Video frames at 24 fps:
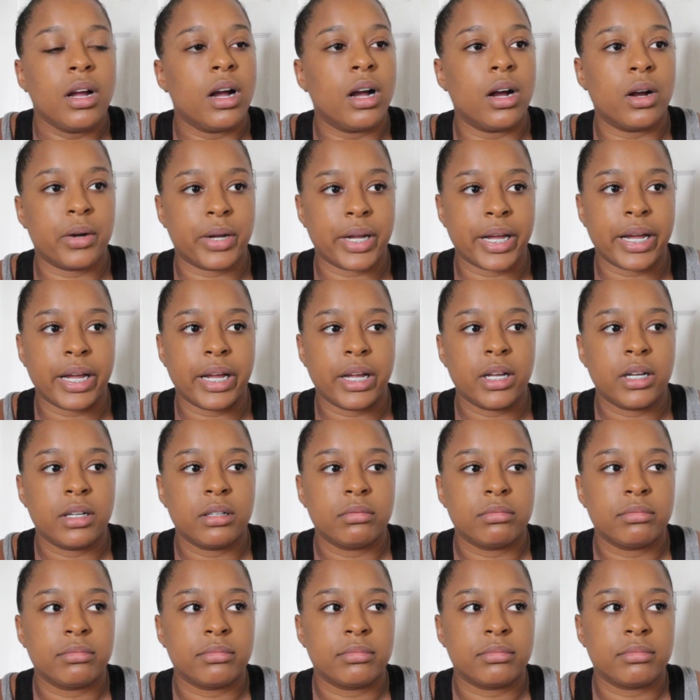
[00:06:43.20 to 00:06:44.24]
Okay.
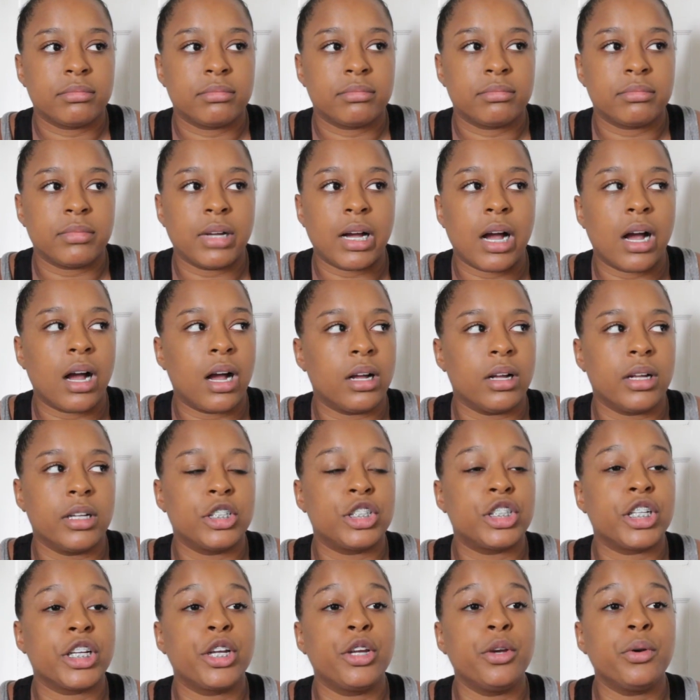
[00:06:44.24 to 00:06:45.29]
And
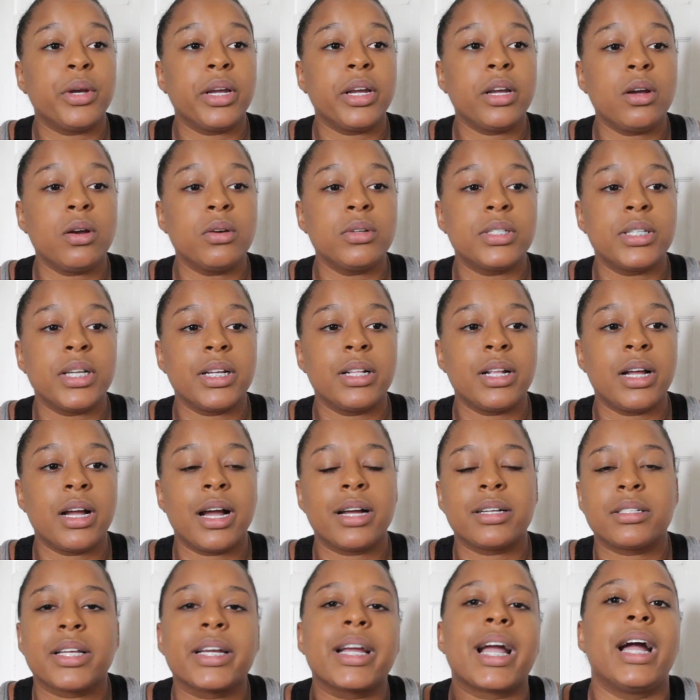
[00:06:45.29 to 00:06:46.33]
she's like, you can go sit in there.
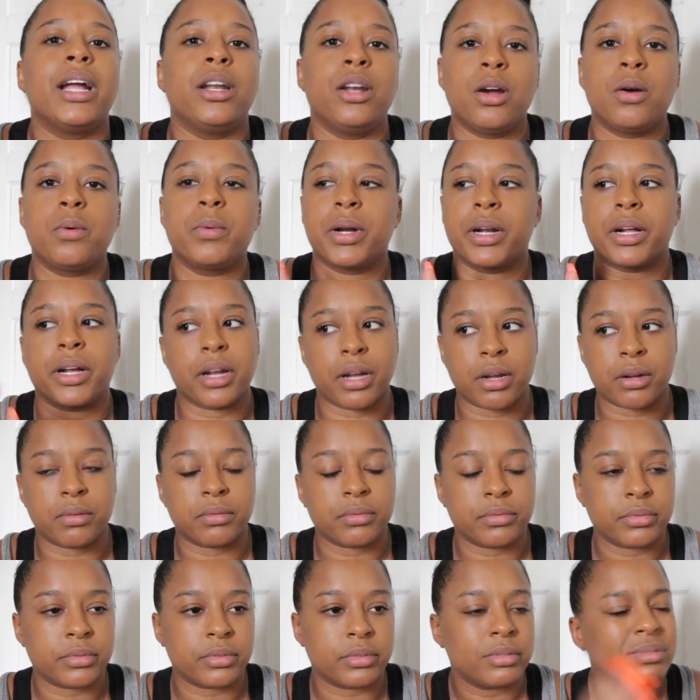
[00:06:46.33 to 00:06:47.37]
I was like, I know where to go.
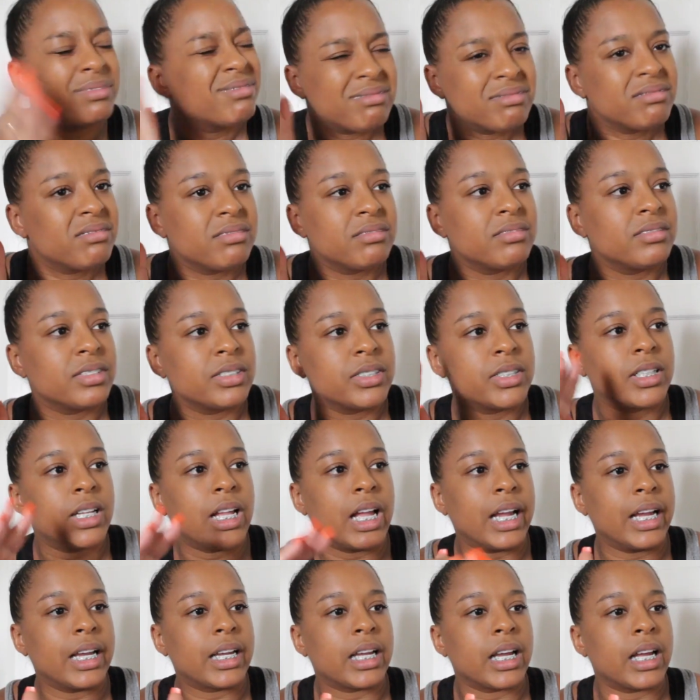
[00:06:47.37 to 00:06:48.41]

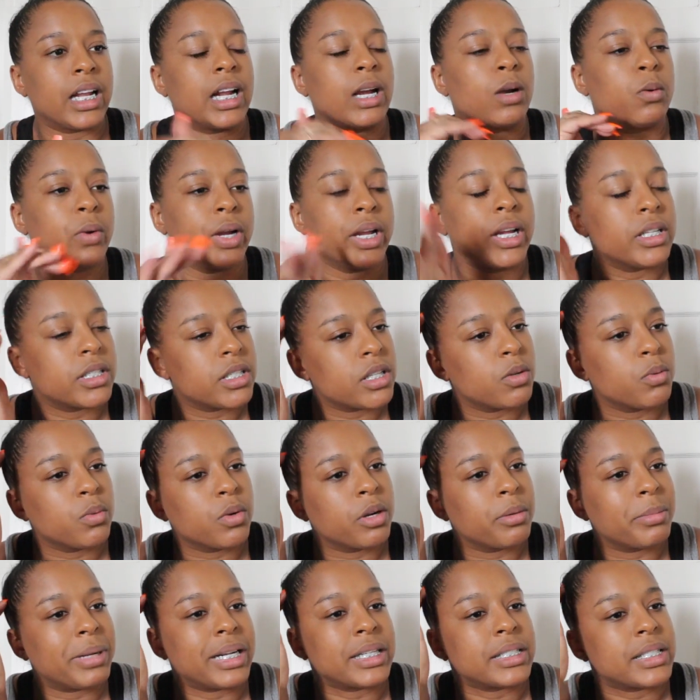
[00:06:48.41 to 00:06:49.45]
Like, and I went into the
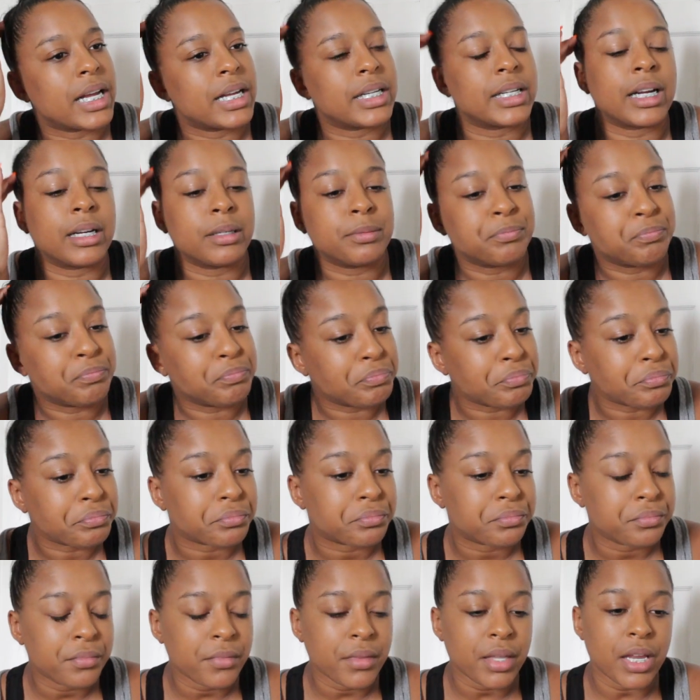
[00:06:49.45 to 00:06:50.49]
room and I sat down.
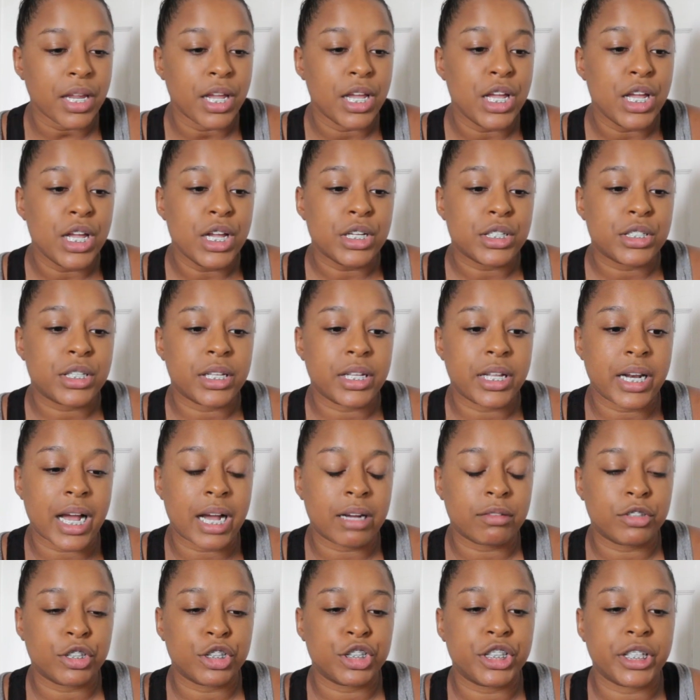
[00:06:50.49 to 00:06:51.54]
So then
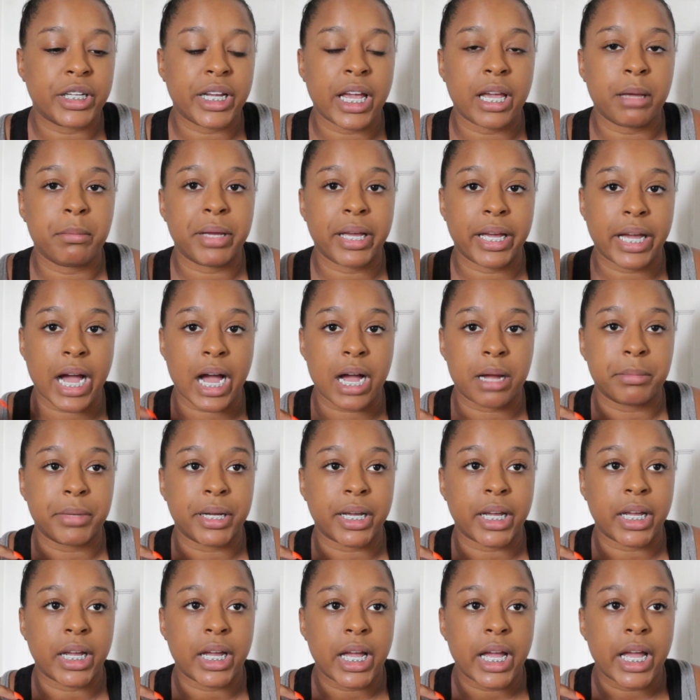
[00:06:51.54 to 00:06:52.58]
after she came and got
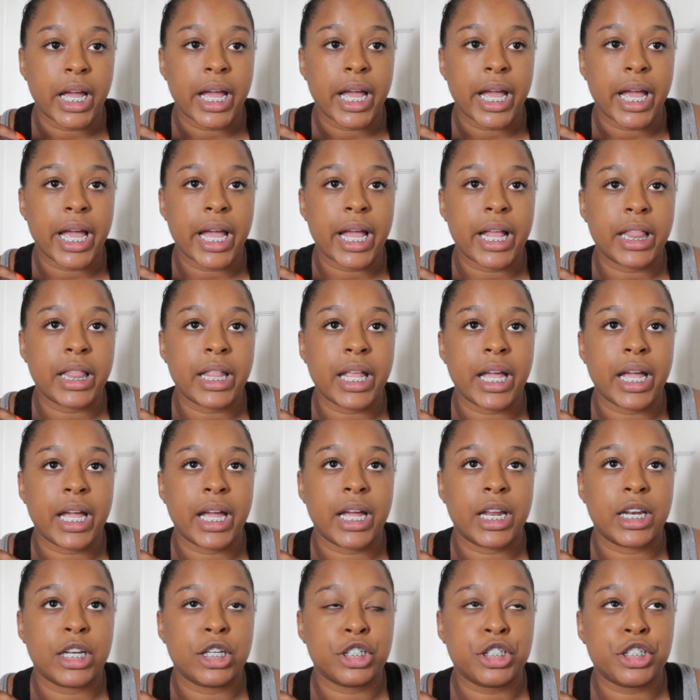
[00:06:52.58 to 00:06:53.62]
me, and
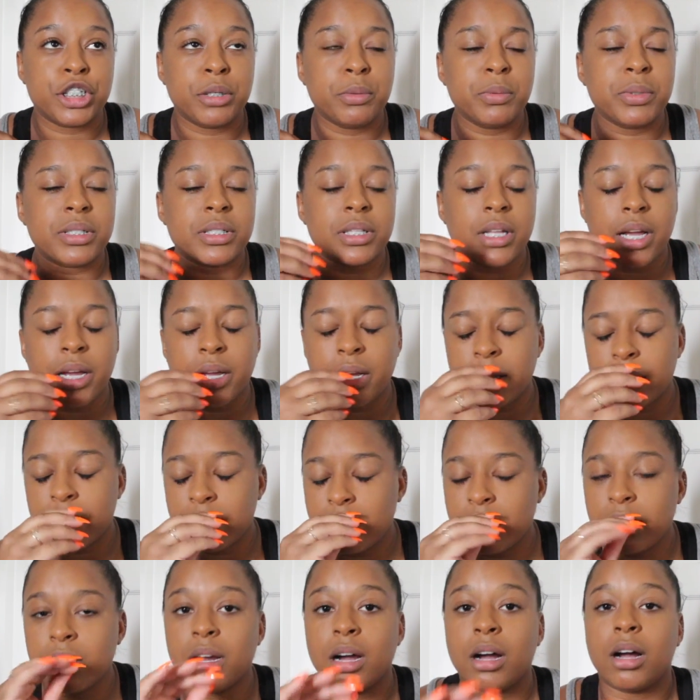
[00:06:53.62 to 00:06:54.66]
then she was like,
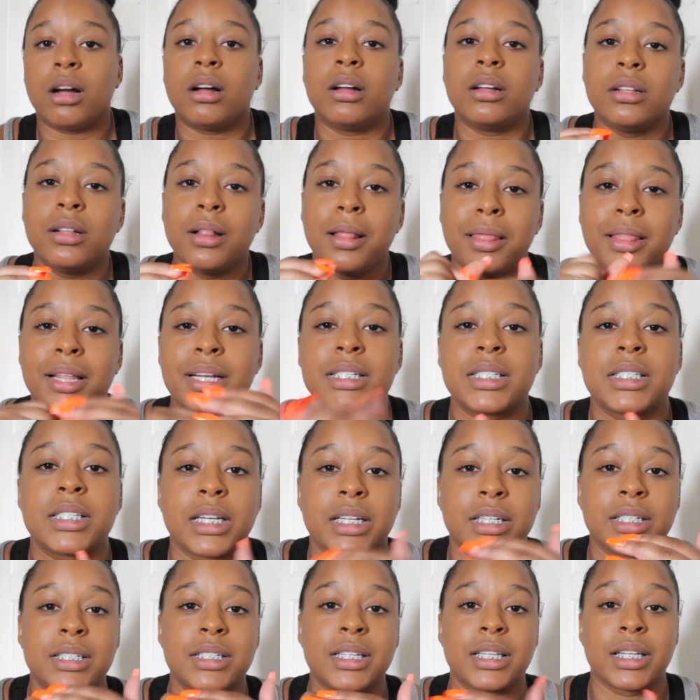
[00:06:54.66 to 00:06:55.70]
y'all,
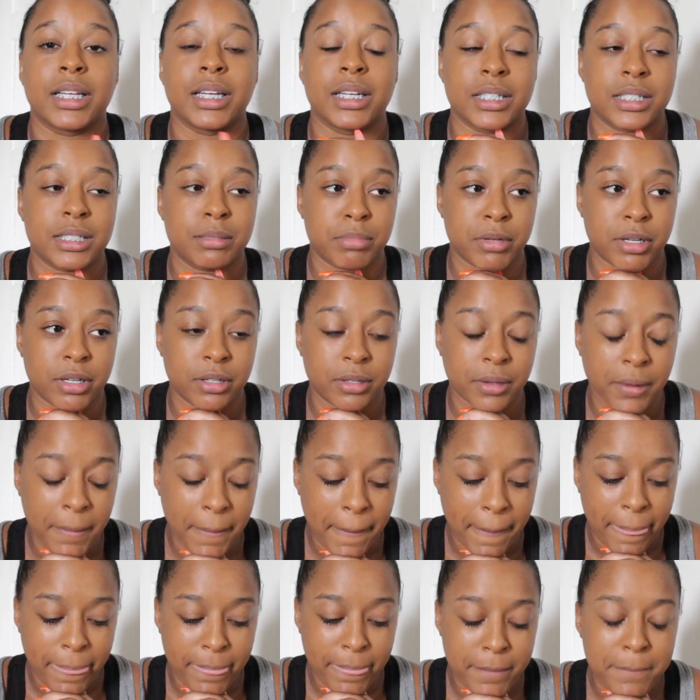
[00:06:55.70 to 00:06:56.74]
listen to this, bro.
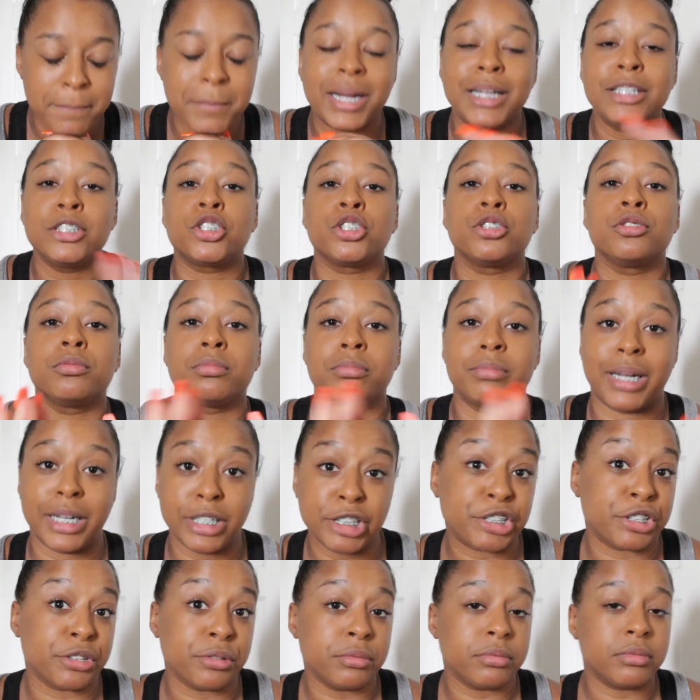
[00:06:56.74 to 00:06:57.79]
Mind
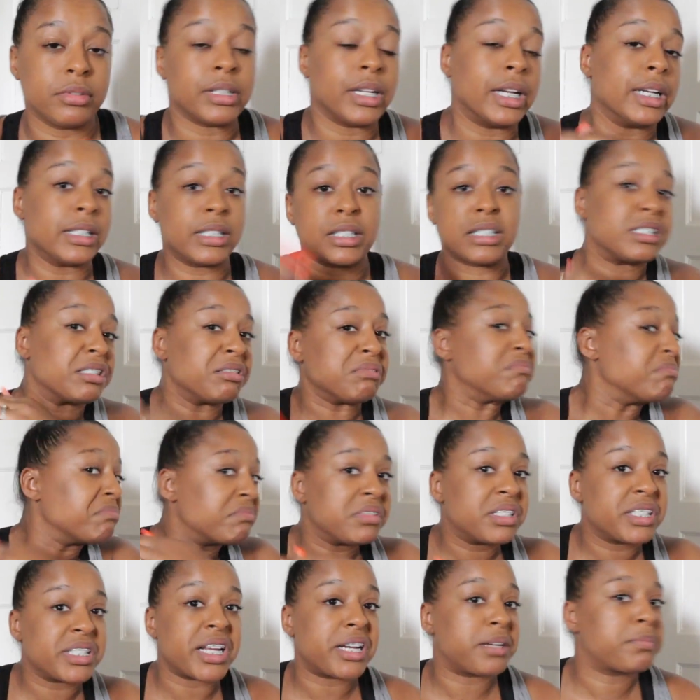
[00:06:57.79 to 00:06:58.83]
you, let's
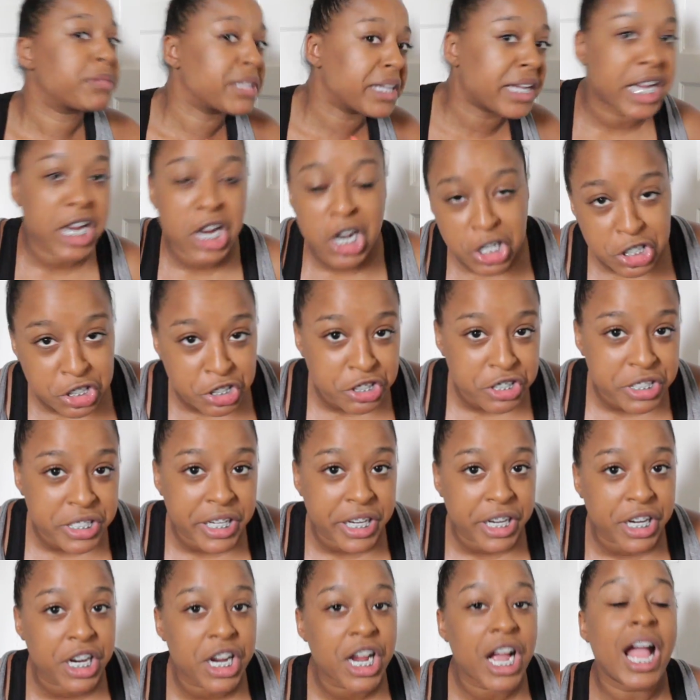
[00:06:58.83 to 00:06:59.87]
set up the characters
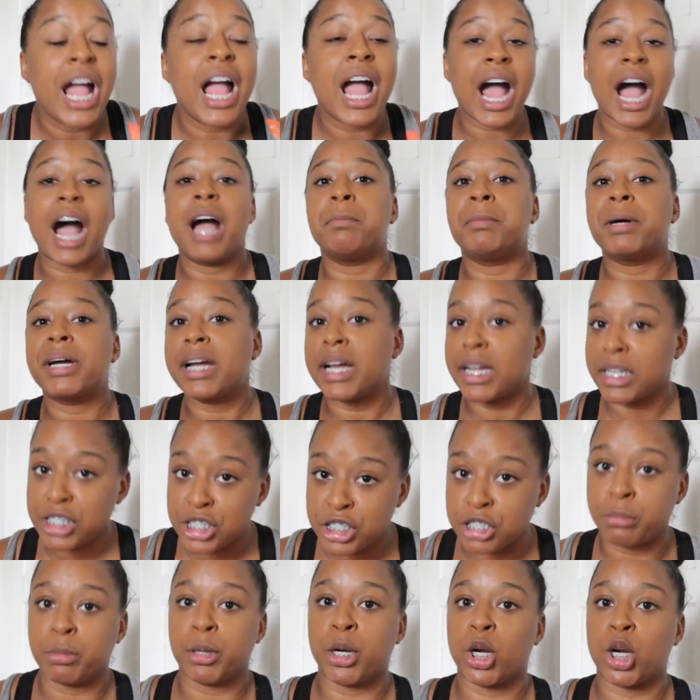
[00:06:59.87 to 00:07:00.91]
here. I'm a
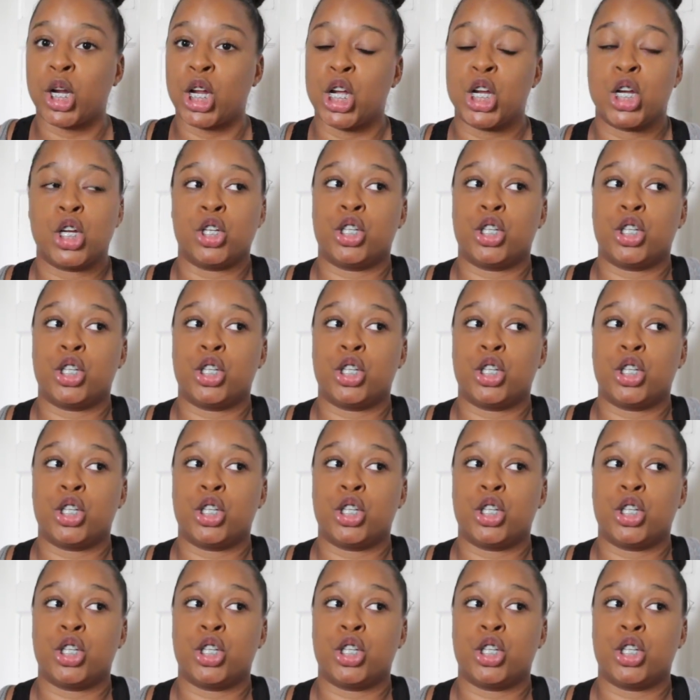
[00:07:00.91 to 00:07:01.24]
customer,